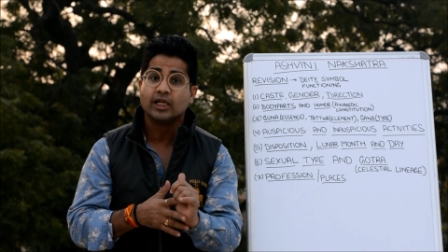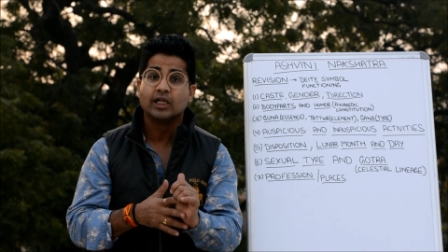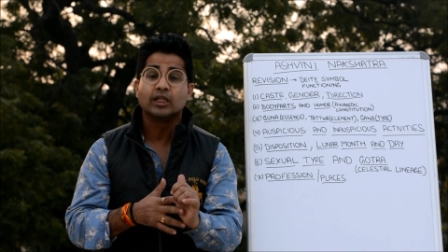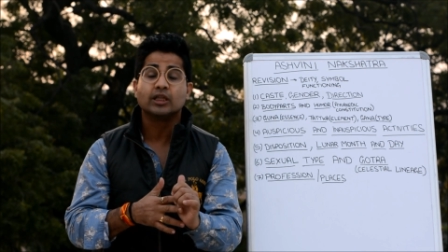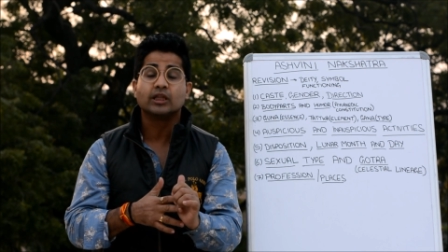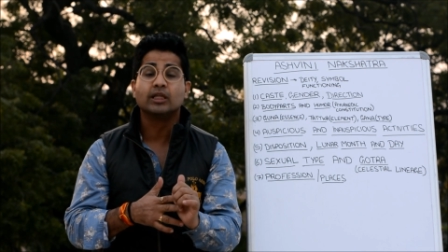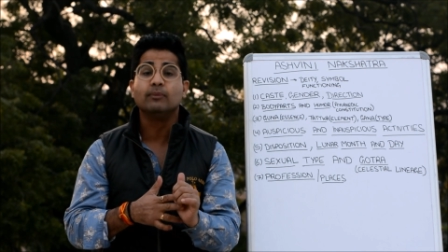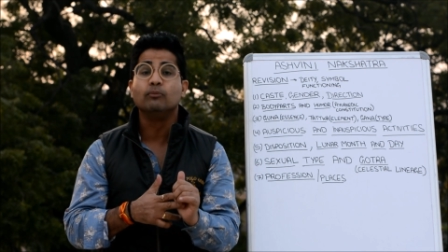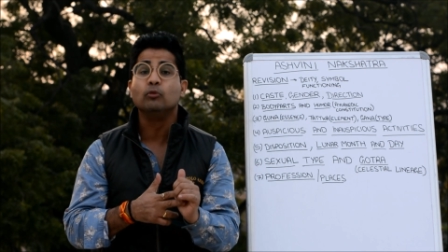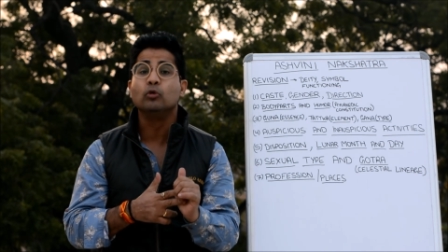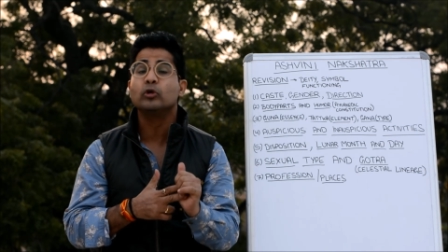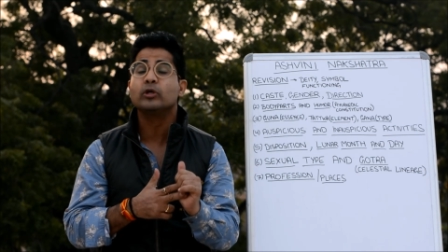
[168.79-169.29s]

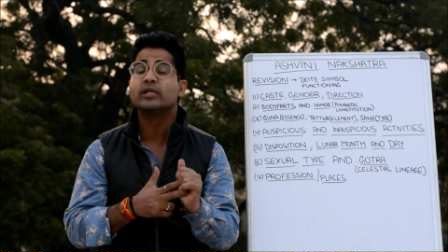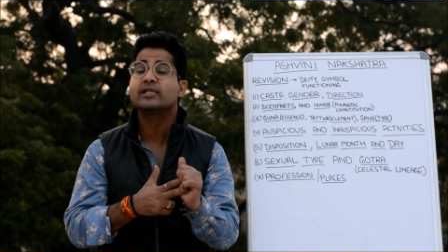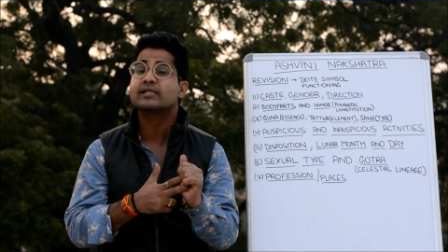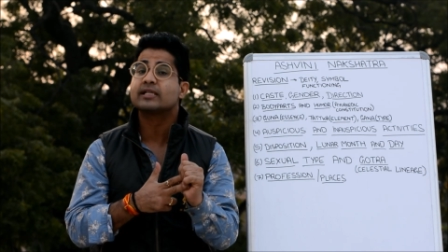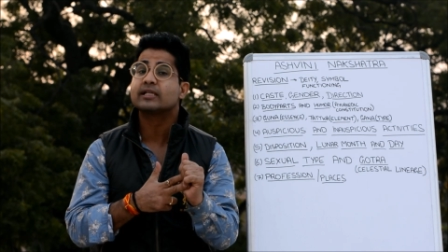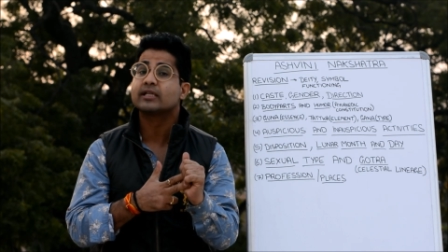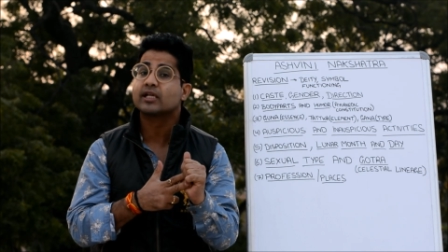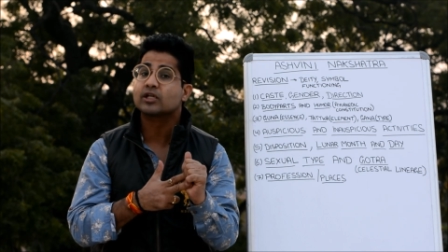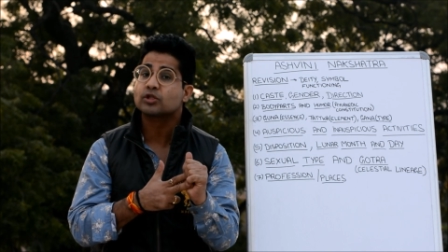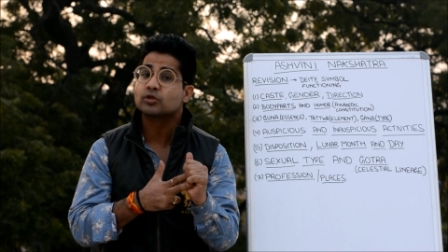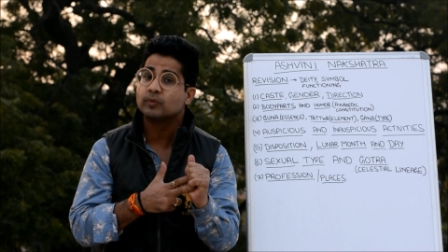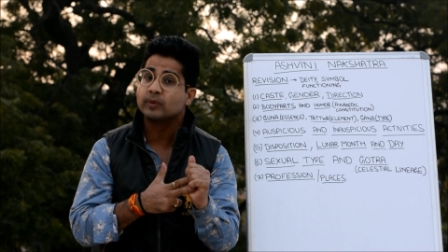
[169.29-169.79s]
the moon is
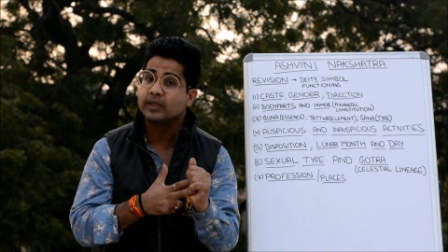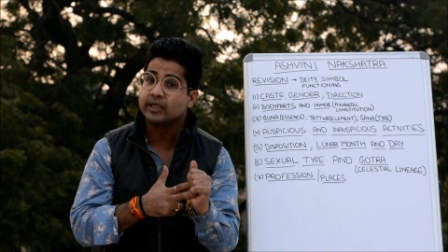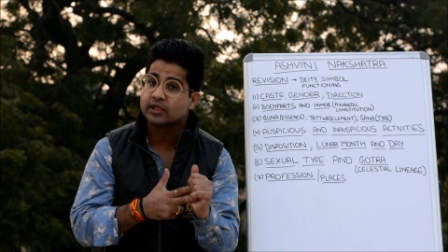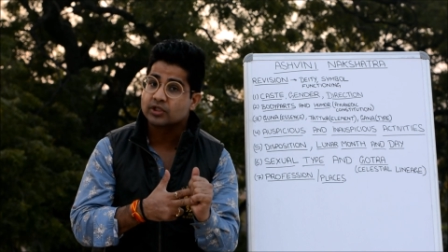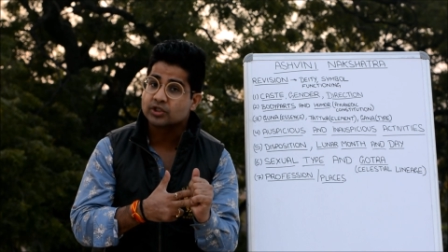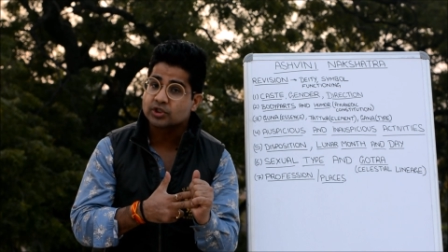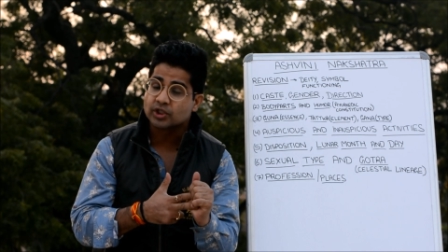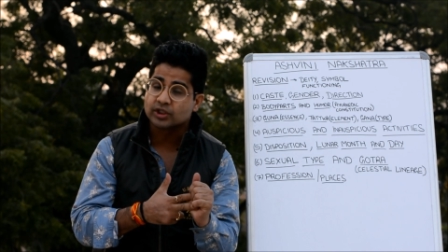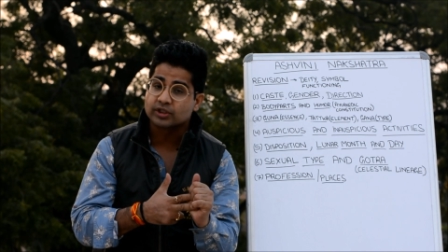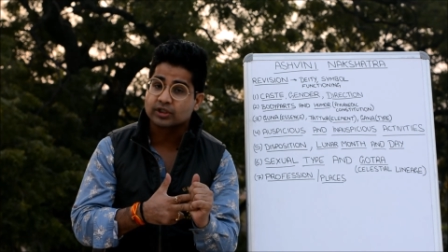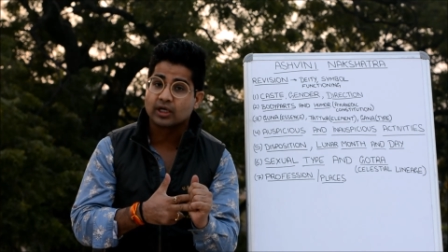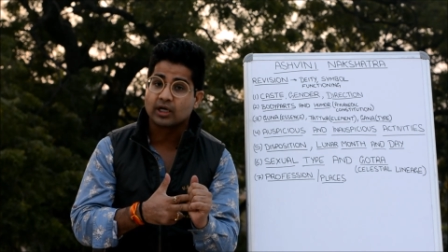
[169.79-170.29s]
in the Ashwini
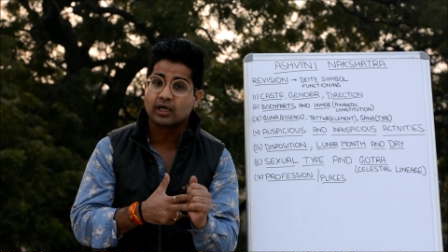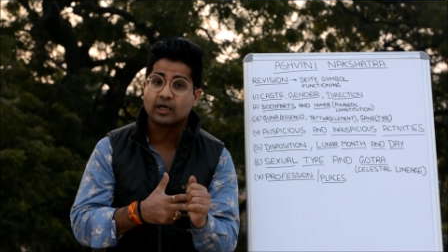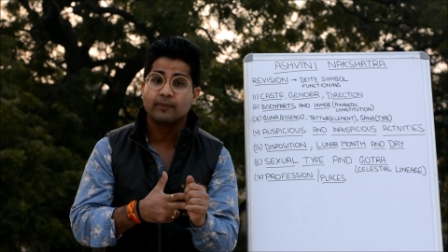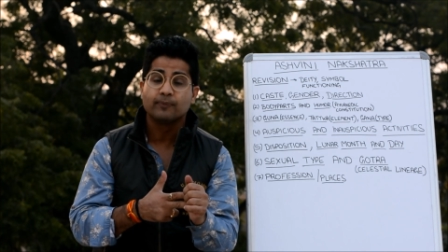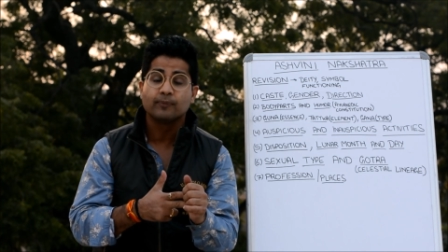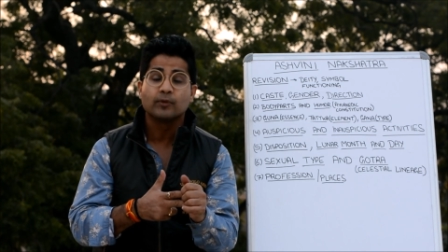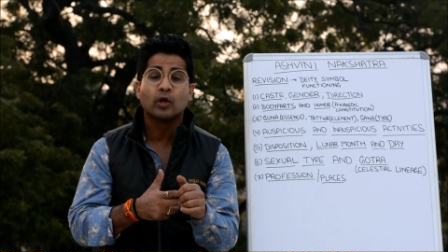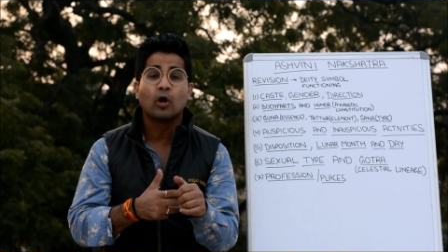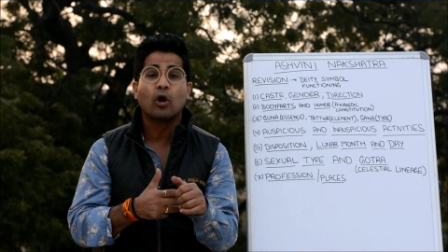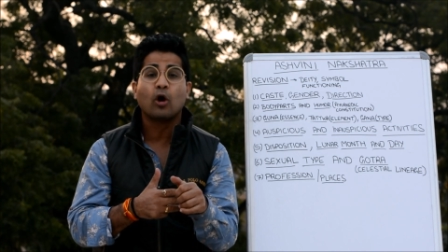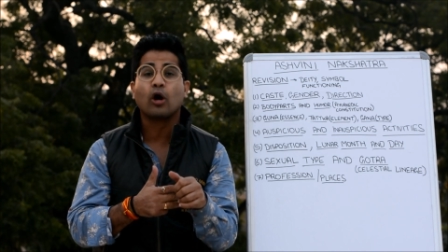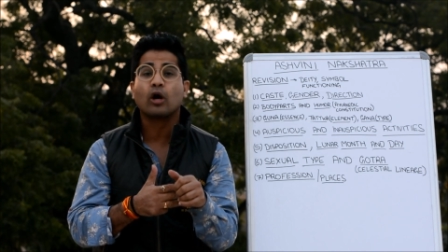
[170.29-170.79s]
Nakshatra
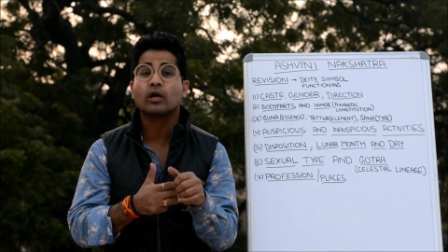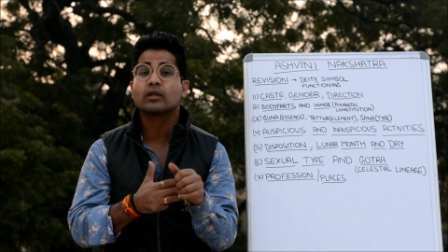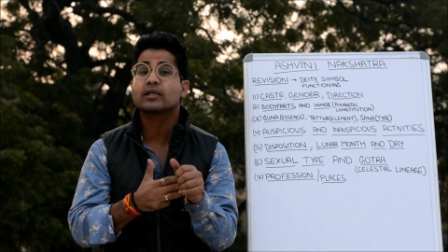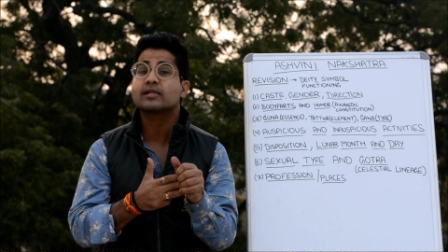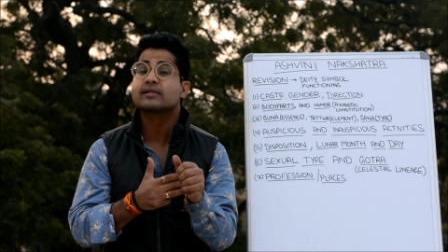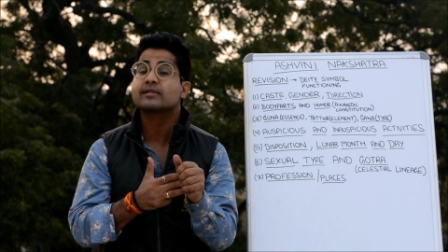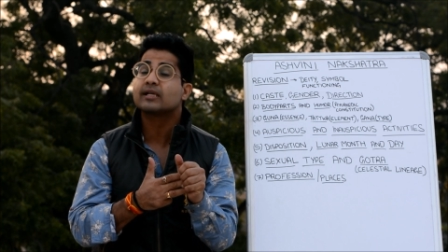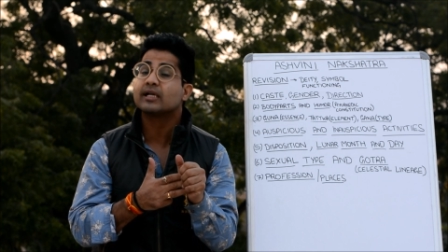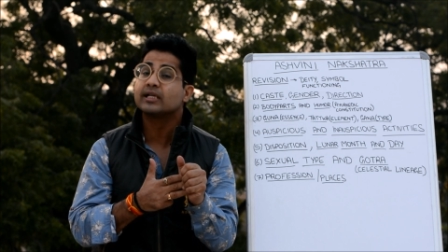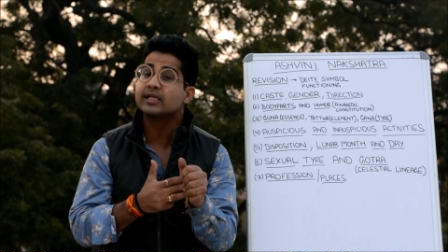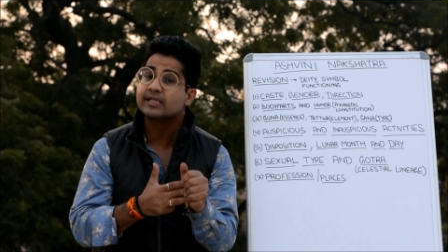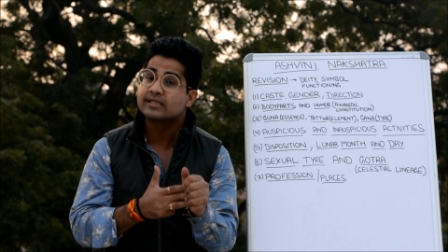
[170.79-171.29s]
or the
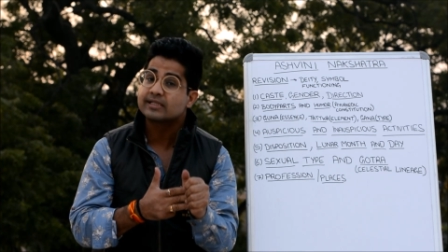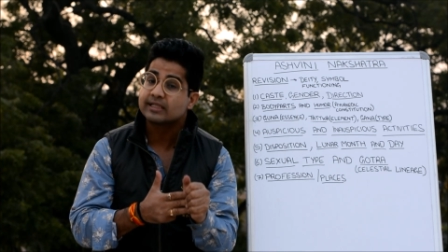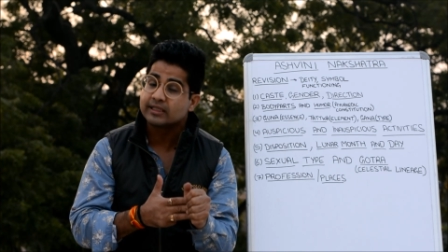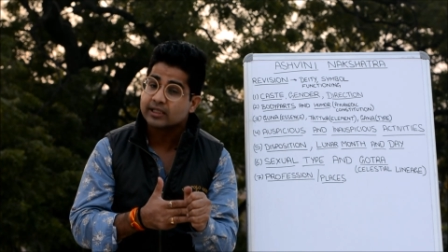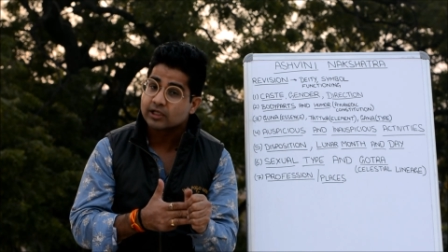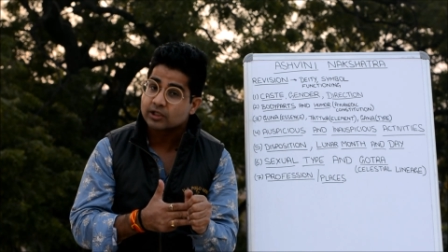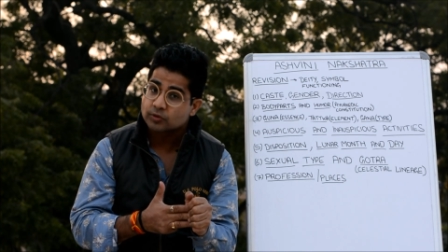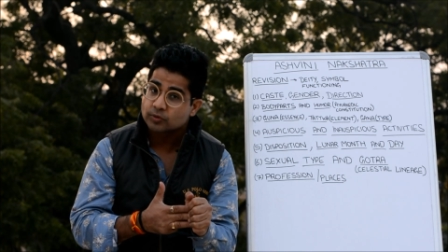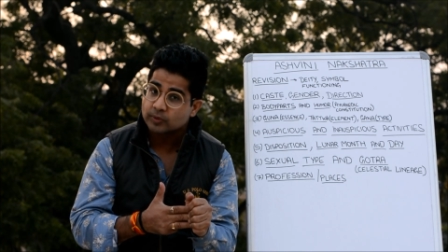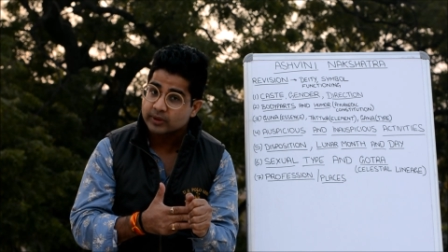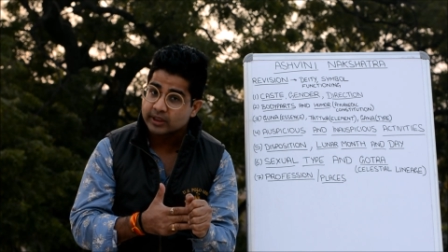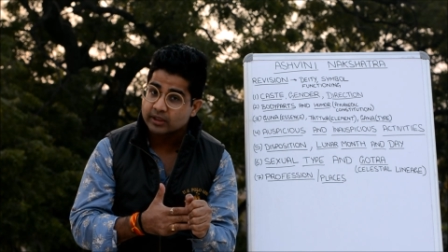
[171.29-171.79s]
sun is in the
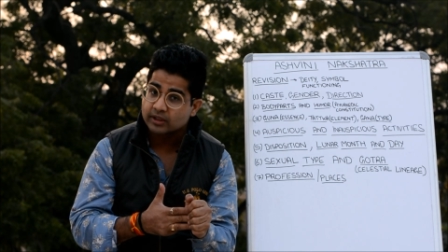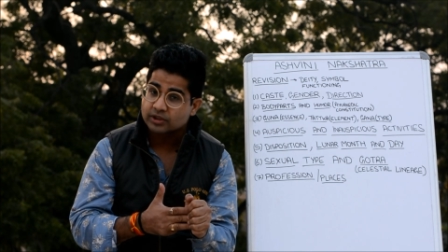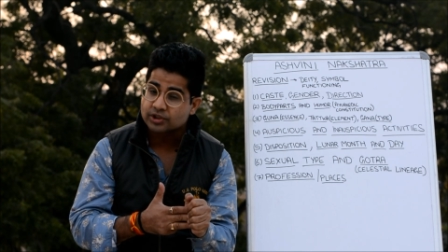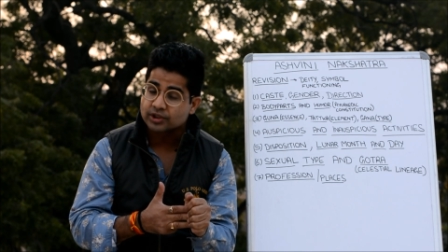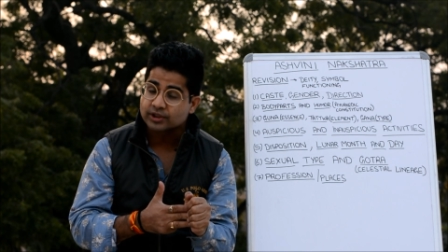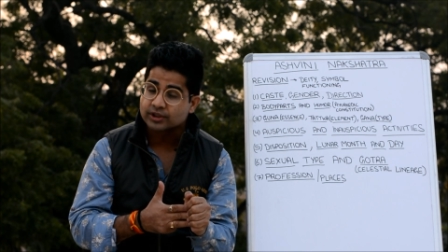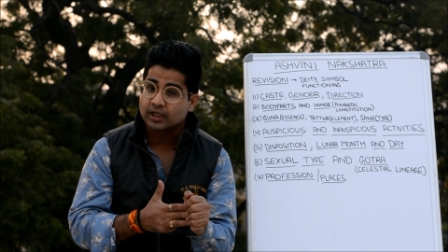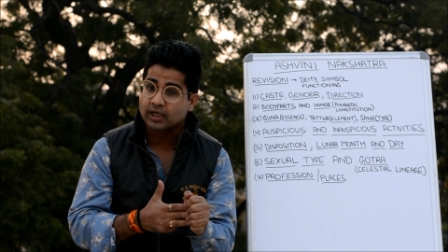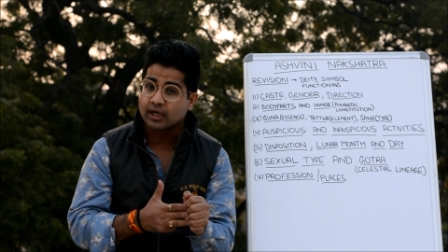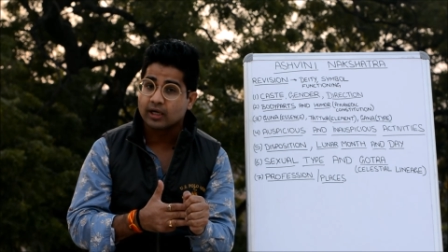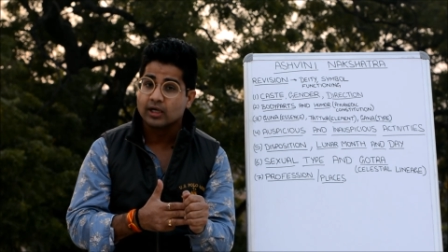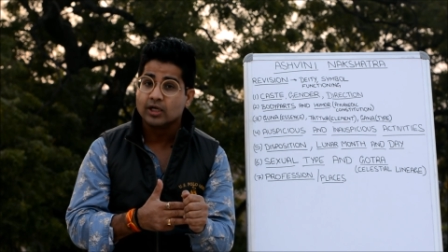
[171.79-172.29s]
Ashwini
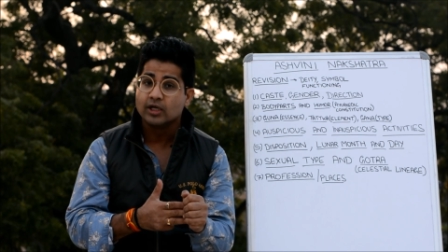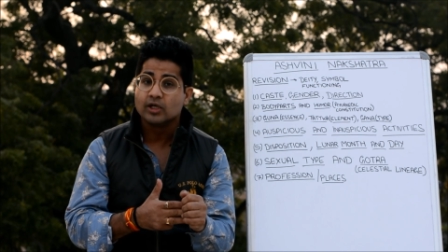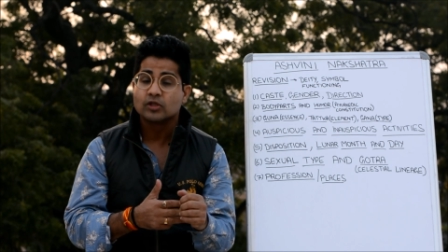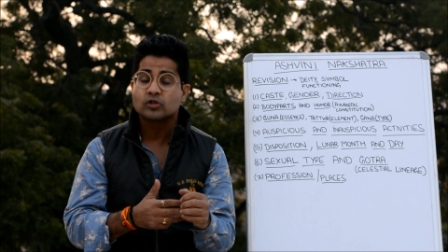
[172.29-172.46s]
Nakshatra,